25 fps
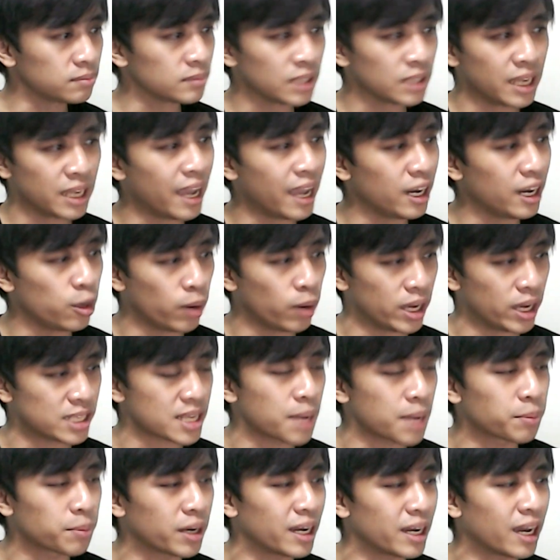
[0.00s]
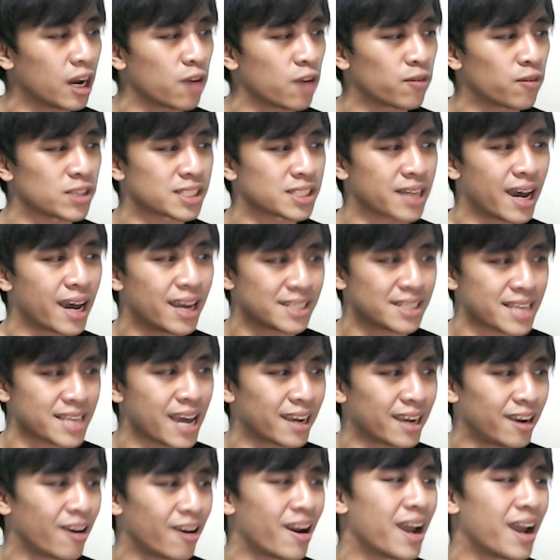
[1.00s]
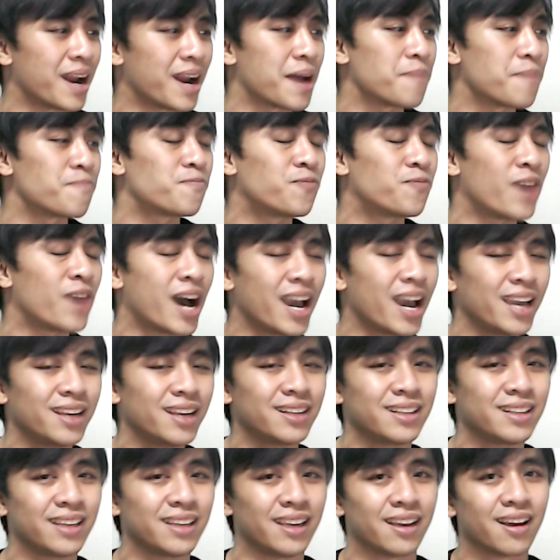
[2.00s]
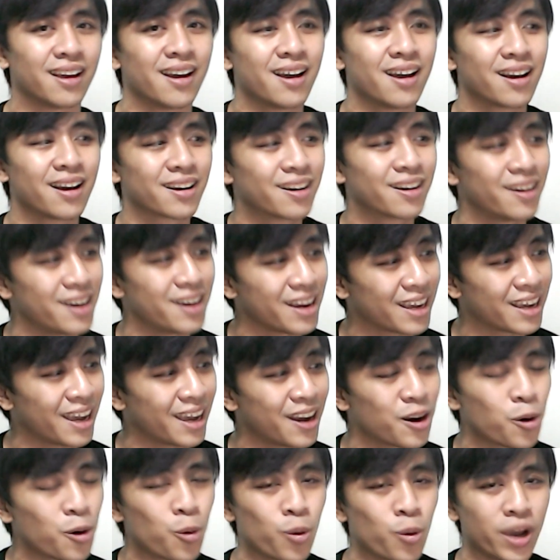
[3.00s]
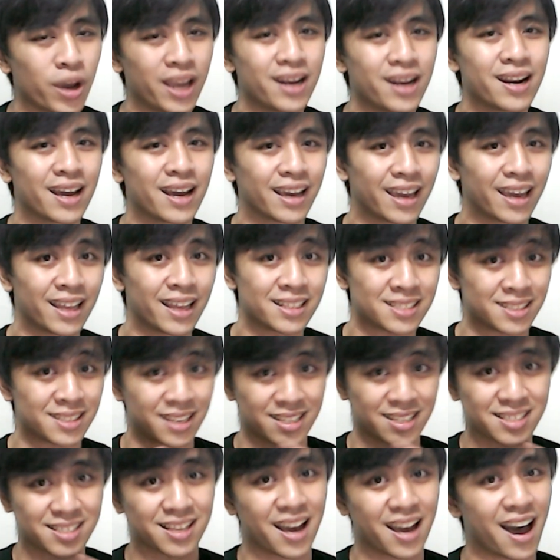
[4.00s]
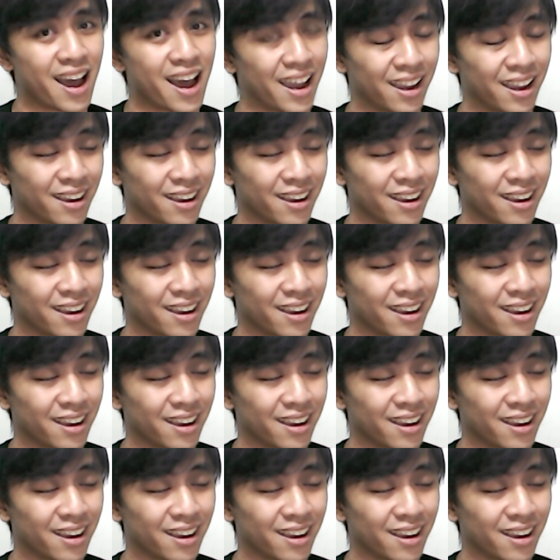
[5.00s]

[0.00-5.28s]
Anyways, I'm gonna get off a Sky attack here and I'm finally gonna get a win against this guy.